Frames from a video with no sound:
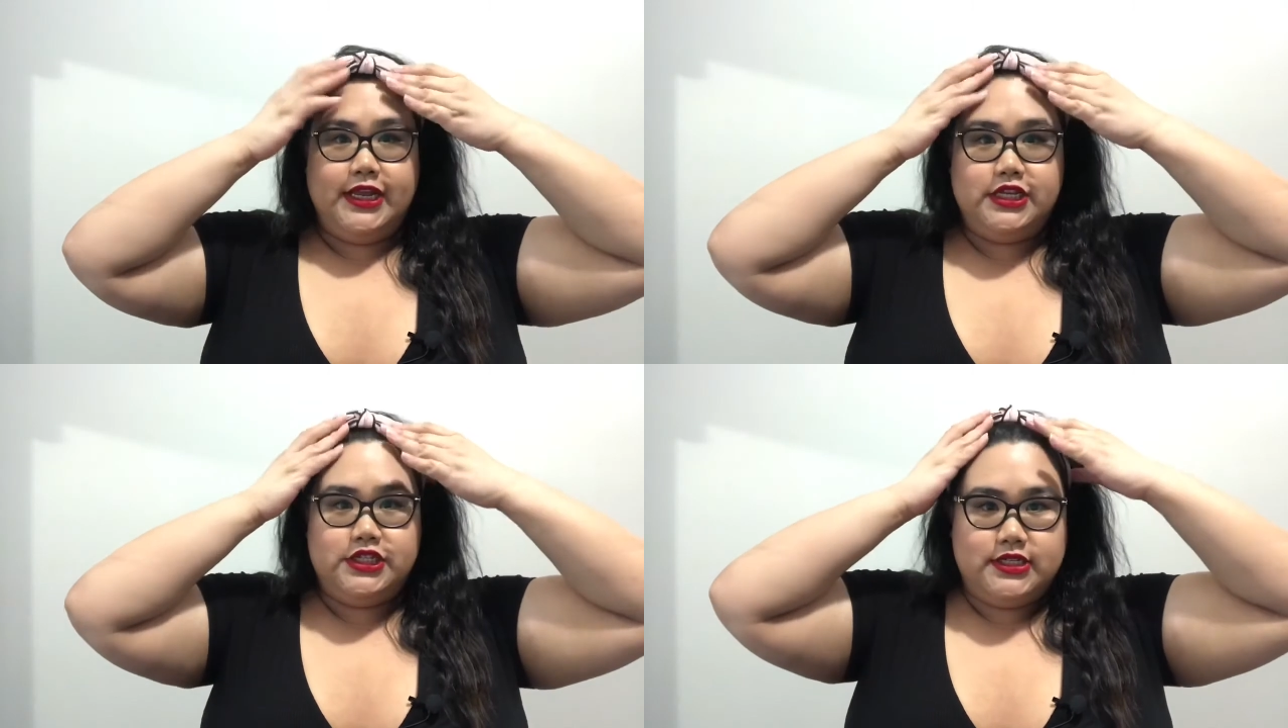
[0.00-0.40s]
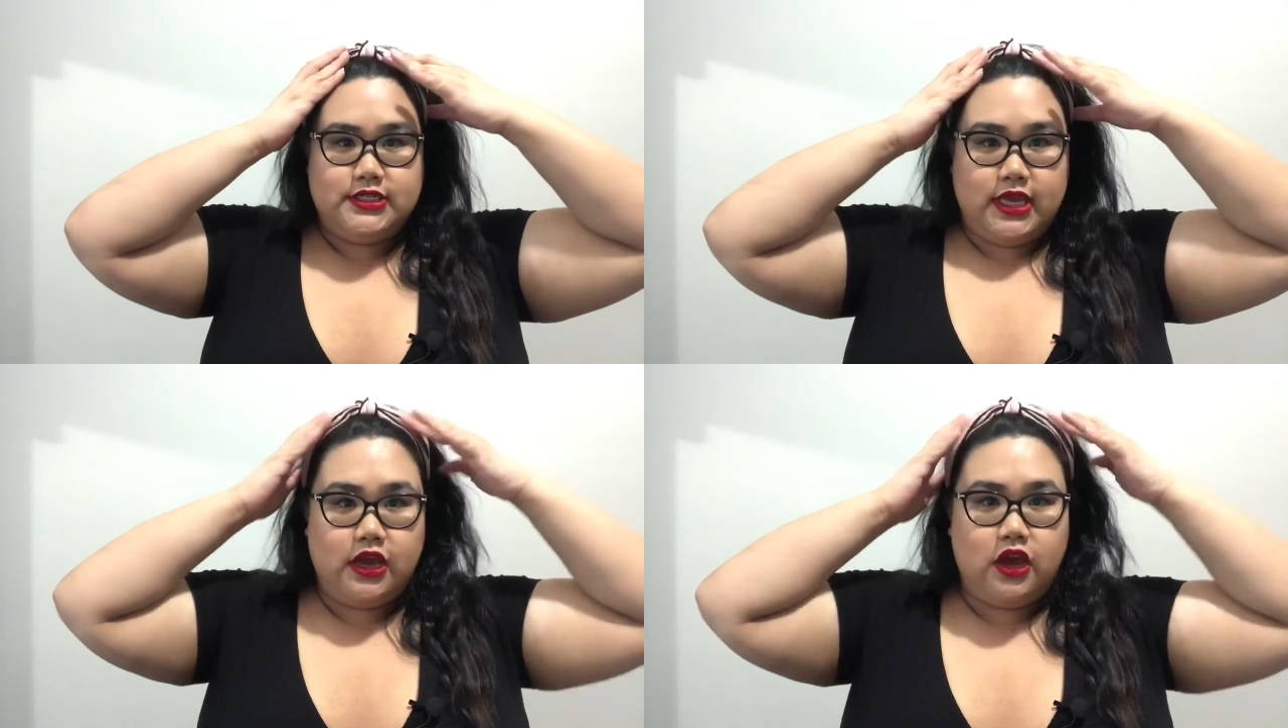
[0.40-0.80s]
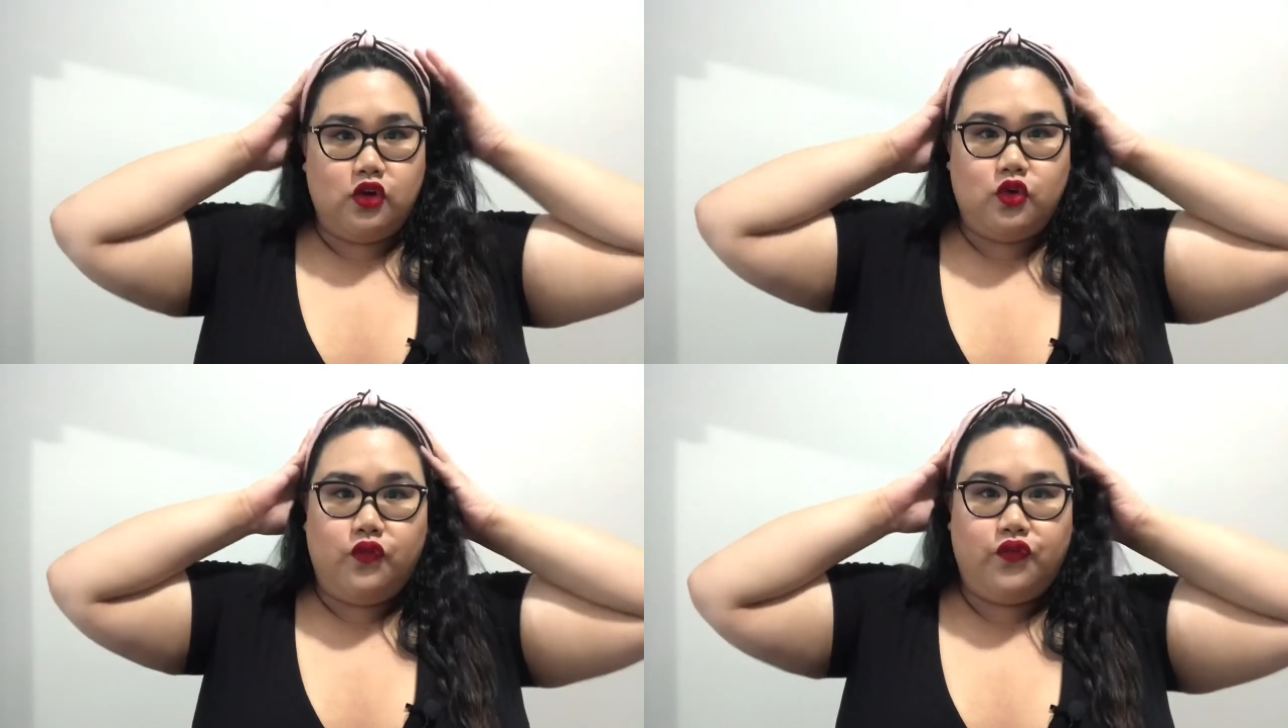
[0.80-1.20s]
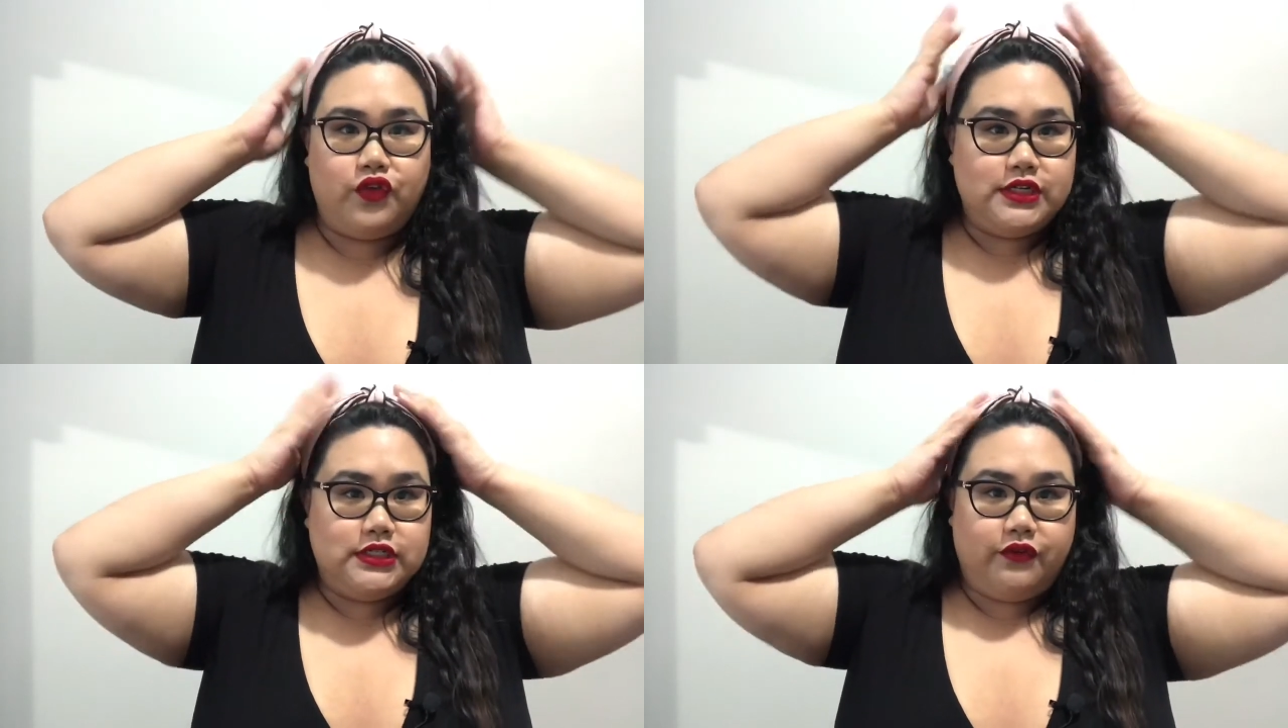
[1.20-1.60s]
and just like go
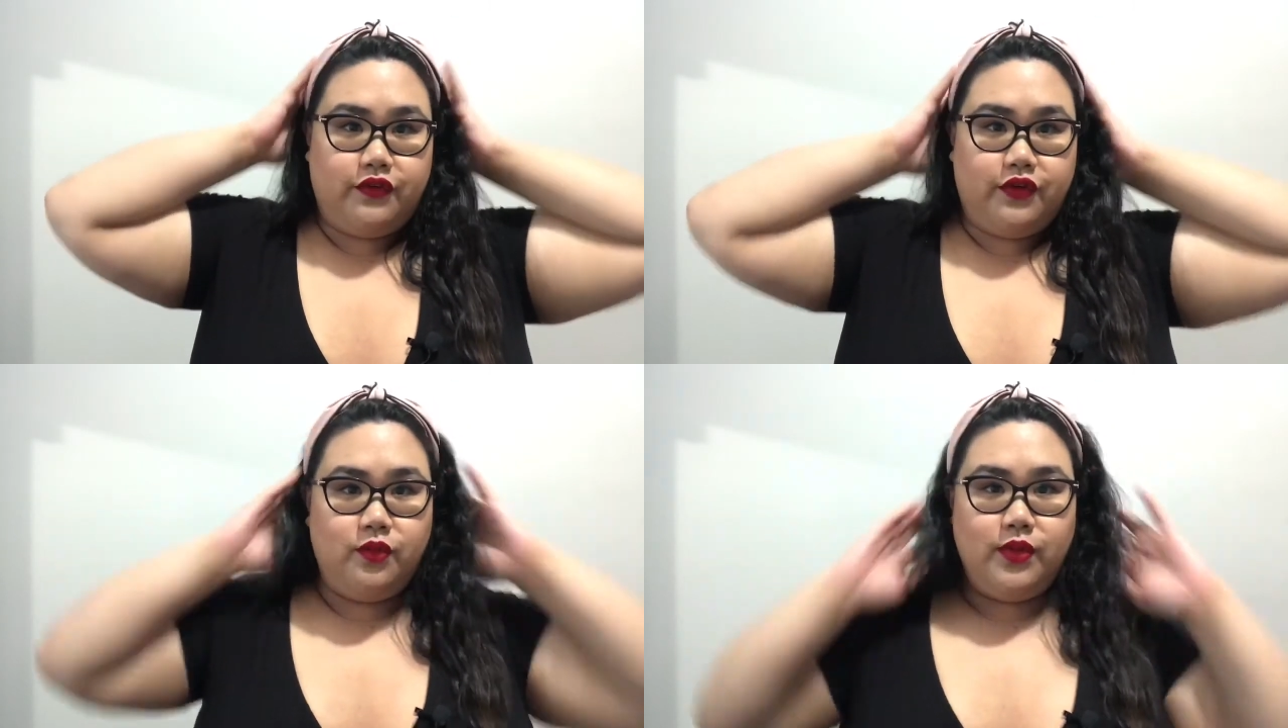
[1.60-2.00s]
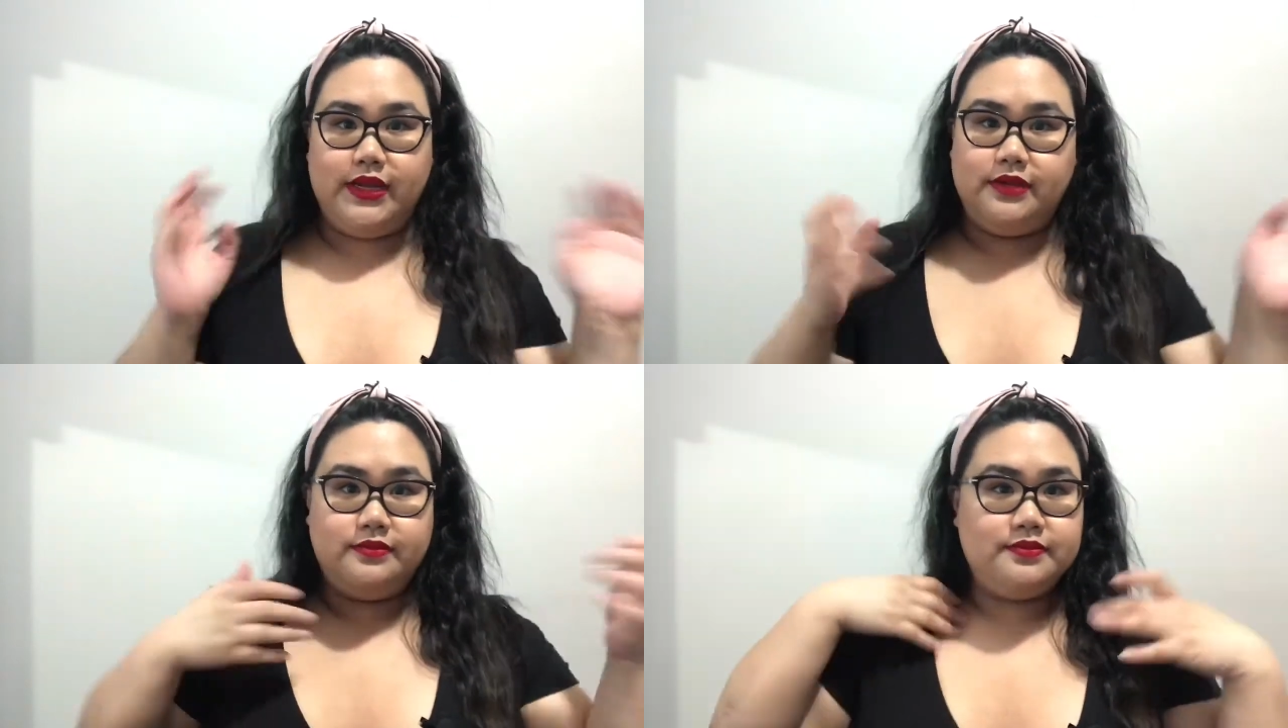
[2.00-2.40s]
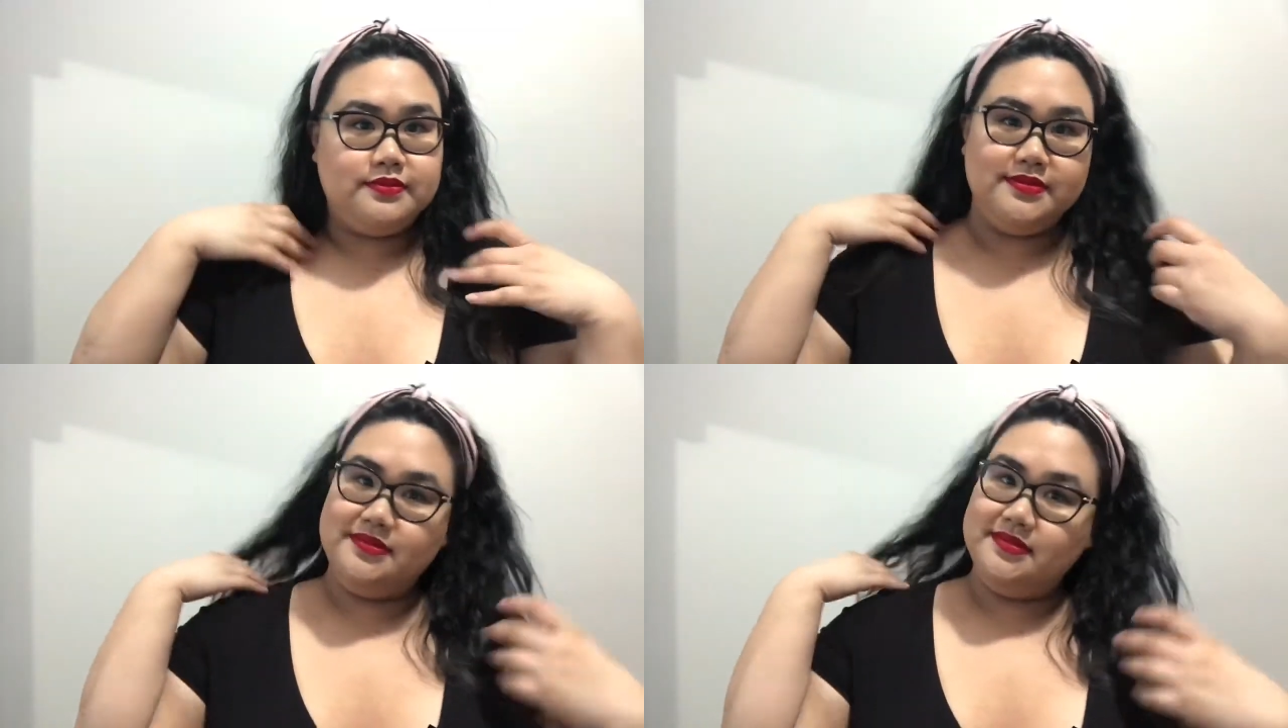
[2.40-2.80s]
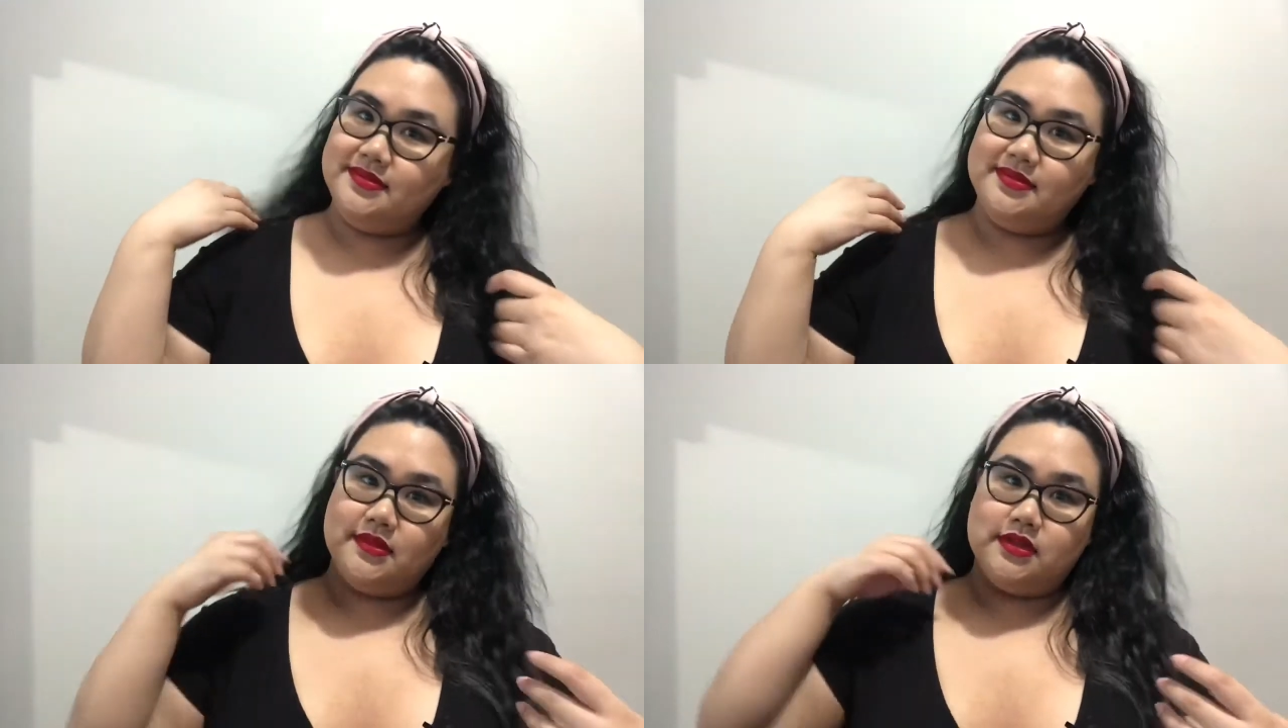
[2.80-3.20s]
for a different one.
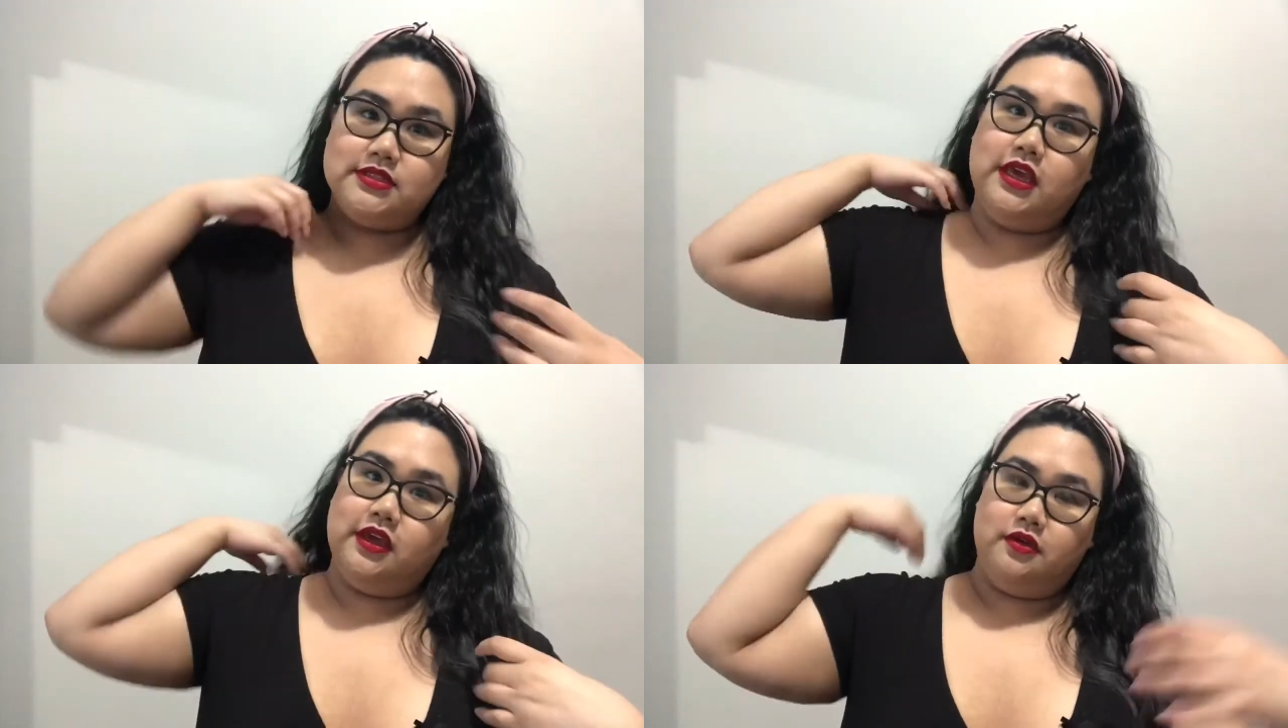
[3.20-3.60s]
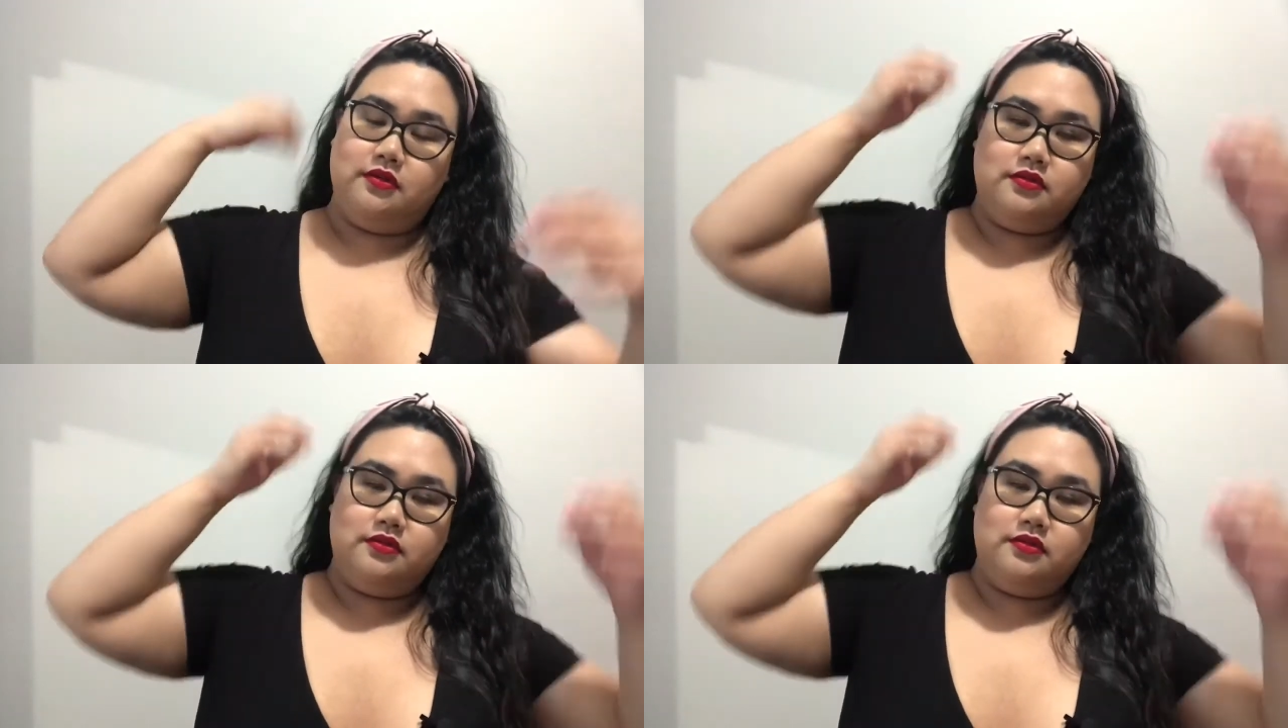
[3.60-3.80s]
It's cute.